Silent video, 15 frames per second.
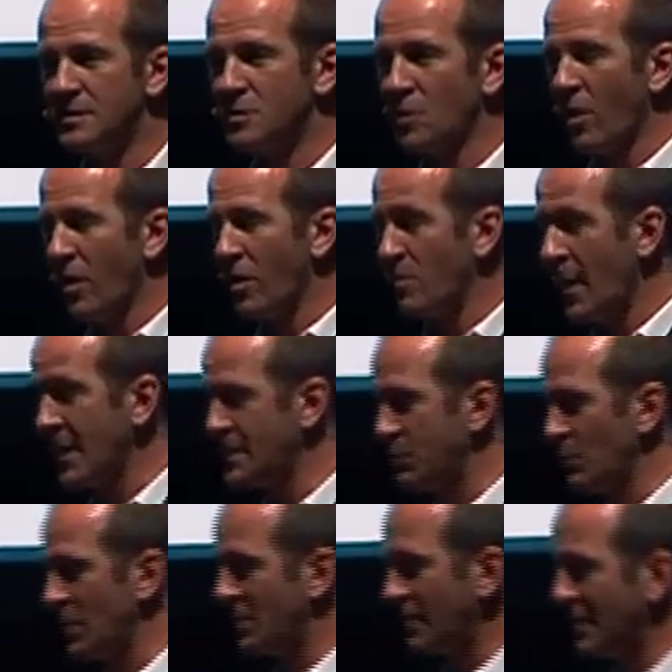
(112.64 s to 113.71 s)
to our
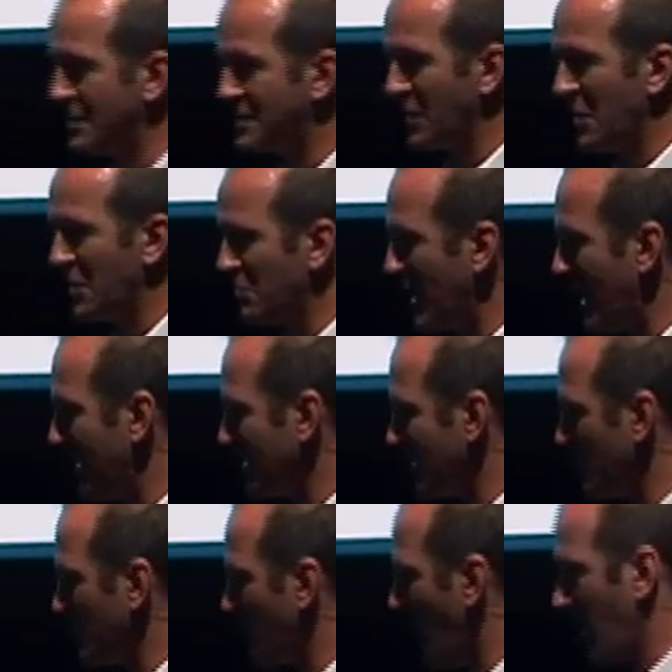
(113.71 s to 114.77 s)
amazement, they turned around
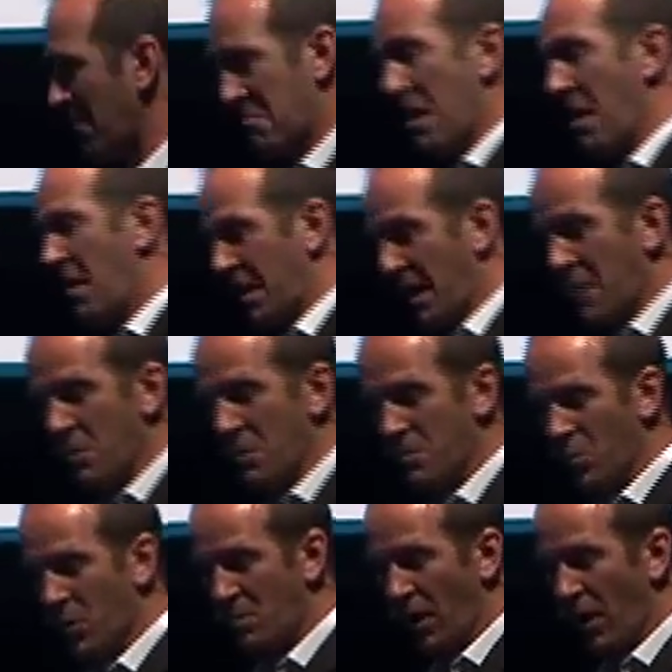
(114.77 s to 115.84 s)
and were like, yeah, okay, we,
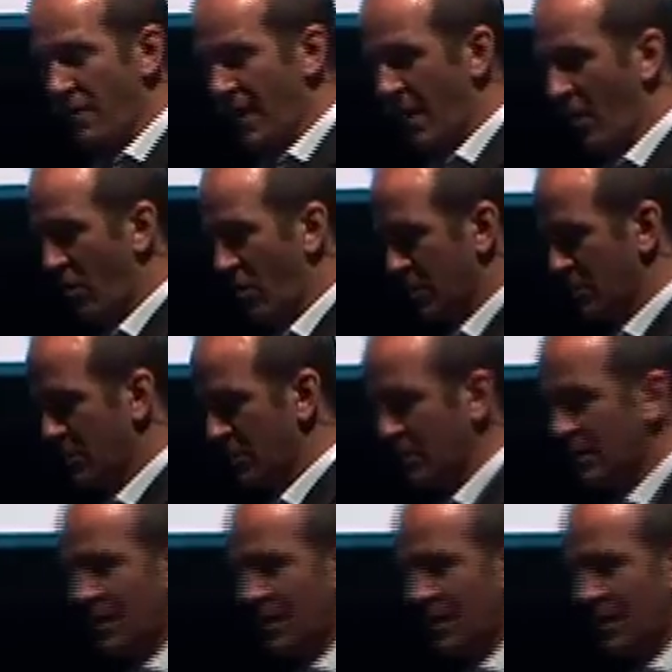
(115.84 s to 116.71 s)
we buy that argument.